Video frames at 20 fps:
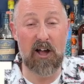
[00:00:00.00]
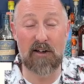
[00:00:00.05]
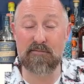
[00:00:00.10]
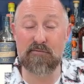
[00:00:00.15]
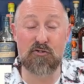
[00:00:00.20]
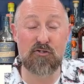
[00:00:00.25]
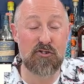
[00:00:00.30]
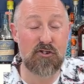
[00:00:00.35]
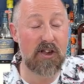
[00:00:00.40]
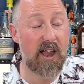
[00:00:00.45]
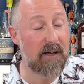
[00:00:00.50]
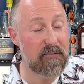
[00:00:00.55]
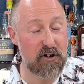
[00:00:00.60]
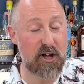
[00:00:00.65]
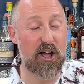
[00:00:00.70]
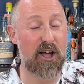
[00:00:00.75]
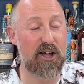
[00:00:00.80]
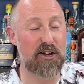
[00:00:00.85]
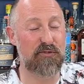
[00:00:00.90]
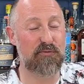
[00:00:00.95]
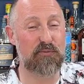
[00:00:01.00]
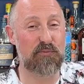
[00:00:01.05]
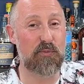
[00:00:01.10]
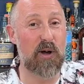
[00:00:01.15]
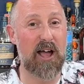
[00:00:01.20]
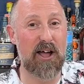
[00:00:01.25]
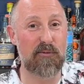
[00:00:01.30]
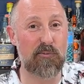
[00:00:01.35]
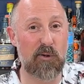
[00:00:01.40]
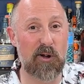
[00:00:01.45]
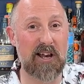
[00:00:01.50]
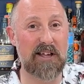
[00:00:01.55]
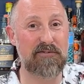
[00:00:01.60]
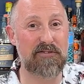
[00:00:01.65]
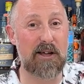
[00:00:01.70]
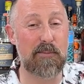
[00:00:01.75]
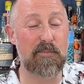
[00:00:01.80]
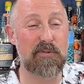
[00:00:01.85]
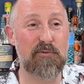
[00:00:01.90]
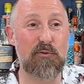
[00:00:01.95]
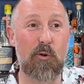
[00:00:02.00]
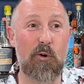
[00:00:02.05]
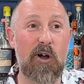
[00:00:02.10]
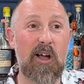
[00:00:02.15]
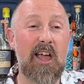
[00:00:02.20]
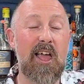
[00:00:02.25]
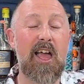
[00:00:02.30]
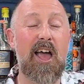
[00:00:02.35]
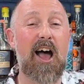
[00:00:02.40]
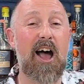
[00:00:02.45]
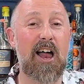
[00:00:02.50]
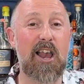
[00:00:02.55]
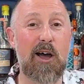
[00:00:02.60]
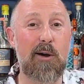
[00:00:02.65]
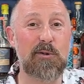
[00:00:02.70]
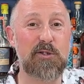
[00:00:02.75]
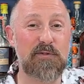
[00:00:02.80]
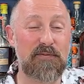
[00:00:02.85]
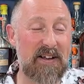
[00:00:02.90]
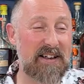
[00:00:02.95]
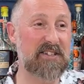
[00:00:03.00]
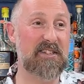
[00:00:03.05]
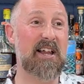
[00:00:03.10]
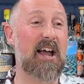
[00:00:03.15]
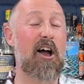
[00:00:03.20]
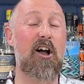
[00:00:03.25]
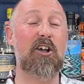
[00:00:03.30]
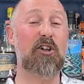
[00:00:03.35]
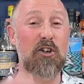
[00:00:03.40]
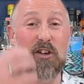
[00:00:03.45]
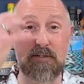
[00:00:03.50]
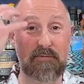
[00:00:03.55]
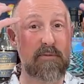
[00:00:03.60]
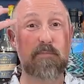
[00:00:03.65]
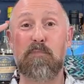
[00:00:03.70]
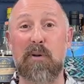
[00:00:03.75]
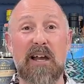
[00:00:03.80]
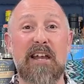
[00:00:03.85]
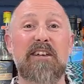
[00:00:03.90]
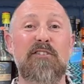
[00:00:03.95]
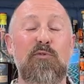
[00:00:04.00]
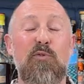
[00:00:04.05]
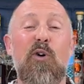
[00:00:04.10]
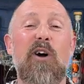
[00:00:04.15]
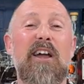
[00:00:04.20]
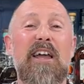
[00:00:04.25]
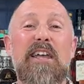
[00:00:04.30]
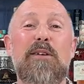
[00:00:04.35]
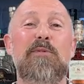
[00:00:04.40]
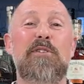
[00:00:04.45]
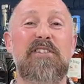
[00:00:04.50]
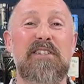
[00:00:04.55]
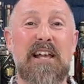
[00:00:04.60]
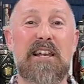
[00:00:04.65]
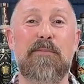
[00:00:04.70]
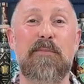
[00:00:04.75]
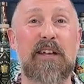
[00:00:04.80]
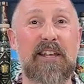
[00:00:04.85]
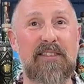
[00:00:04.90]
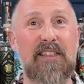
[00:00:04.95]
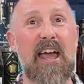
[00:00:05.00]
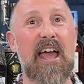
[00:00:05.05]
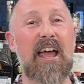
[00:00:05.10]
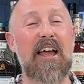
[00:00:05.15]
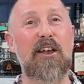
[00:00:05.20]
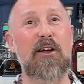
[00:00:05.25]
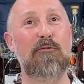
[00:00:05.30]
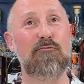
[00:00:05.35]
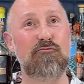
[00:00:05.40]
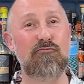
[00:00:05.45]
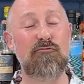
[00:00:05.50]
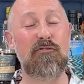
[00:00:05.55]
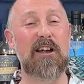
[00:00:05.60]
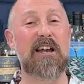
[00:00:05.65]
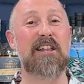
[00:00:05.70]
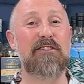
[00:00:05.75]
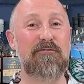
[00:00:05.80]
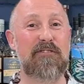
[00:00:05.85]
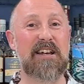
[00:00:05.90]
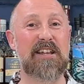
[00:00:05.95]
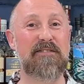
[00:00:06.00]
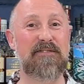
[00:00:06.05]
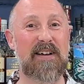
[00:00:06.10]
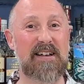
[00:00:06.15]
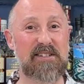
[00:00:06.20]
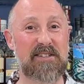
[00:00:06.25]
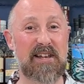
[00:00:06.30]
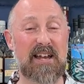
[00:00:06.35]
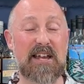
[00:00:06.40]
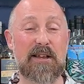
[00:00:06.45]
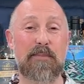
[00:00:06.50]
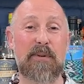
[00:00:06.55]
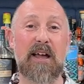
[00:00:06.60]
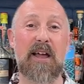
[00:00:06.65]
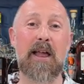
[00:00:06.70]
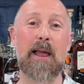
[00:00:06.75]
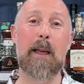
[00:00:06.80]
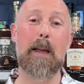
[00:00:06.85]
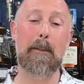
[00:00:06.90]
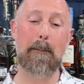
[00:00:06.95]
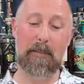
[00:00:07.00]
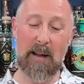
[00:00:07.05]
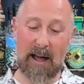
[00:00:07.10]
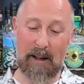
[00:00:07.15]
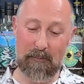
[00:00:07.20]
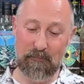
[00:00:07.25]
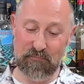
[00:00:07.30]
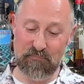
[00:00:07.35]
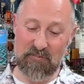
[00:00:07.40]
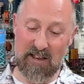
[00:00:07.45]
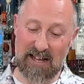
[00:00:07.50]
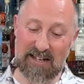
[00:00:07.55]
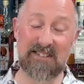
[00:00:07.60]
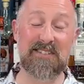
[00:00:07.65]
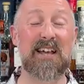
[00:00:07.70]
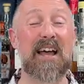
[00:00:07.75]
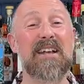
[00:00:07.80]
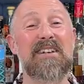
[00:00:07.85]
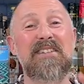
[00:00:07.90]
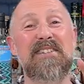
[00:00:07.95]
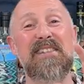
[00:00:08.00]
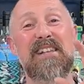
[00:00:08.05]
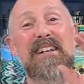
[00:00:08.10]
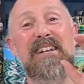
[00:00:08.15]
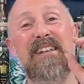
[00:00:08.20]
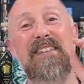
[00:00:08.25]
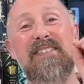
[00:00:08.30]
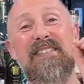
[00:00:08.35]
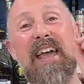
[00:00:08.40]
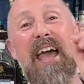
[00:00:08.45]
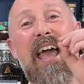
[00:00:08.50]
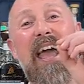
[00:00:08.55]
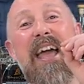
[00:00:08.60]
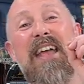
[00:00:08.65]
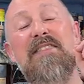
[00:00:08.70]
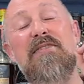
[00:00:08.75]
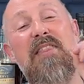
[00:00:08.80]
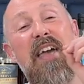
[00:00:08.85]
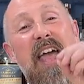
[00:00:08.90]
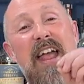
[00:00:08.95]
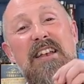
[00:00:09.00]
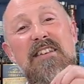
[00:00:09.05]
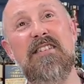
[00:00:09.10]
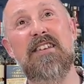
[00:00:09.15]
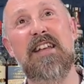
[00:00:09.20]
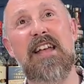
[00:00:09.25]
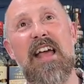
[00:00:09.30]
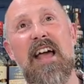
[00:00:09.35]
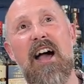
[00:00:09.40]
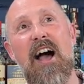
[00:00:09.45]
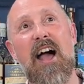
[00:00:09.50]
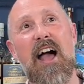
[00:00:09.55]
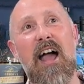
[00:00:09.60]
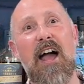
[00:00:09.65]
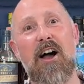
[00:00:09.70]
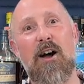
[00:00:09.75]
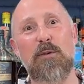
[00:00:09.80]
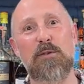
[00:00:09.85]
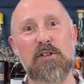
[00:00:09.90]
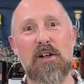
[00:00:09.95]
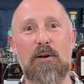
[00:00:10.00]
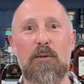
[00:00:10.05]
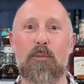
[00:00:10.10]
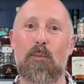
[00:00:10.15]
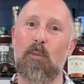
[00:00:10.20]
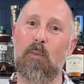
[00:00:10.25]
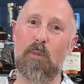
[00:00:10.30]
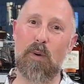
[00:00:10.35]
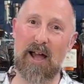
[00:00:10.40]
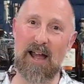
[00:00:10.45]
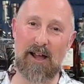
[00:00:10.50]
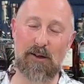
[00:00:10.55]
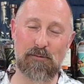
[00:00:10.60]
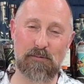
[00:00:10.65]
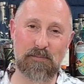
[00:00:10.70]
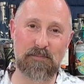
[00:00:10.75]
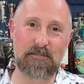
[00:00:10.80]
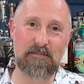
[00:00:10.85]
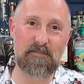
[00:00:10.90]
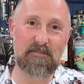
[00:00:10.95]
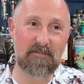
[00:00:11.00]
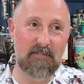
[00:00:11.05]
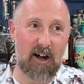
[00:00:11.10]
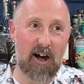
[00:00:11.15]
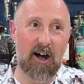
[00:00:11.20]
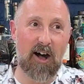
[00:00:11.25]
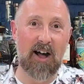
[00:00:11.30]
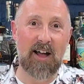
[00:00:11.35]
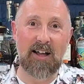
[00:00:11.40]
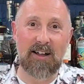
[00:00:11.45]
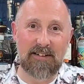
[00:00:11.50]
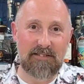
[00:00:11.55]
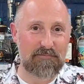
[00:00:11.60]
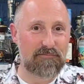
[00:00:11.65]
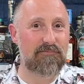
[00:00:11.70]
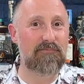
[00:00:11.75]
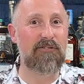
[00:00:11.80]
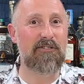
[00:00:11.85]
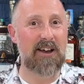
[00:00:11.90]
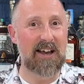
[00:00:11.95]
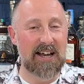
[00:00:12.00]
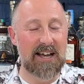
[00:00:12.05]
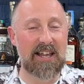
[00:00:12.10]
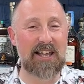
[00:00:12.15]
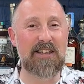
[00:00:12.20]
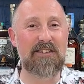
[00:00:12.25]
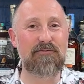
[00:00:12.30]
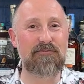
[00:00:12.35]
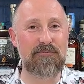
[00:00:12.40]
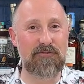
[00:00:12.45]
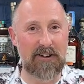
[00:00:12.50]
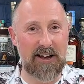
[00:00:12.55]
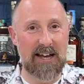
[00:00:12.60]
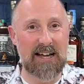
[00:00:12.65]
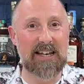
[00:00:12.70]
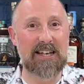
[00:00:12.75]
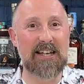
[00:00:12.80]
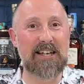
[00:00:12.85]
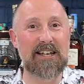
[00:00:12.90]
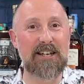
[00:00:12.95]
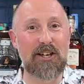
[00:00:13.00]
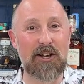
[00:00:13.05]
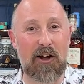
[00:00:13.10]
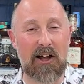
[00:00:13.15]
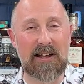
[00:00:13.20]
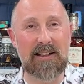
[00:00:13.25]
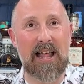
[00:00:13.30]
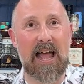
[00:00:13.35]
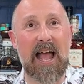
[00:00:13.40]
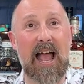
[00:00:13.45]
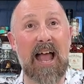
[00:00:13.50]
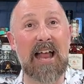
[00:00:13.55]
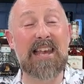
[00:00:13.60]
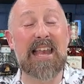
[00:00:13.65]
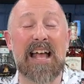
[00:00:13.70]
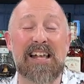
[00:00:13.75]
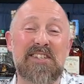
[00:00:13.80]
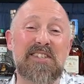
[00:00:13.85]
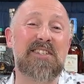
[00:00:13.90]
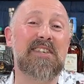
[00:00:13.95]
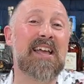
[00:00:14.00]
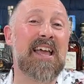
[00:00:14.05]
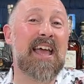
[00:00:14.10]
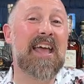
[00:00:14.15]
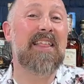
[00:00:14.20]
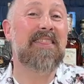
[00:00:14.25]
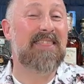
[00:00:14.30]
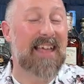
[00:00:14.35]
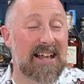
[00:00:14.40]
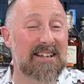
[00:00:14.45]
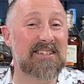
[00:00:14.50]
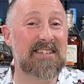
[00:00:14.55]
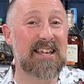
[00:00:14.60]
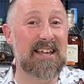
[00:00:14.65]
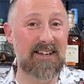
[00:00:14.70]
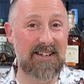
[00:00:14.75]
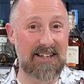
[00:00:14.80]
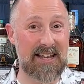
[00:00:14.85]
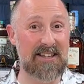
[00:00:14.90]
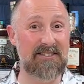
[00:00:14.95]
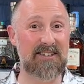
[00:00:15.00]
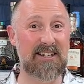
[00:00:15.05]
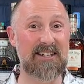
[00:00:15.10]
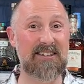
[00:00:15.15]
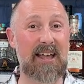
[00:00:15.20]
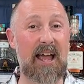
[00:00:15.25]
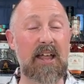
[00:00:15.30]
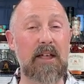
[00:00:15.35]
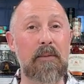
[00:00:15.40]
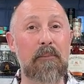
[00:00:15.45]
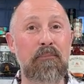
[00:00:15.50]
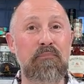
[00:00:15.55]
I've never heard of what they've done before. And I was fascinated. I couldn't even believe what he was telling me there. And I'm really, really fascinated. But tasting there and then, I was like, wow, I really, really like that. And that's it at the end of the day.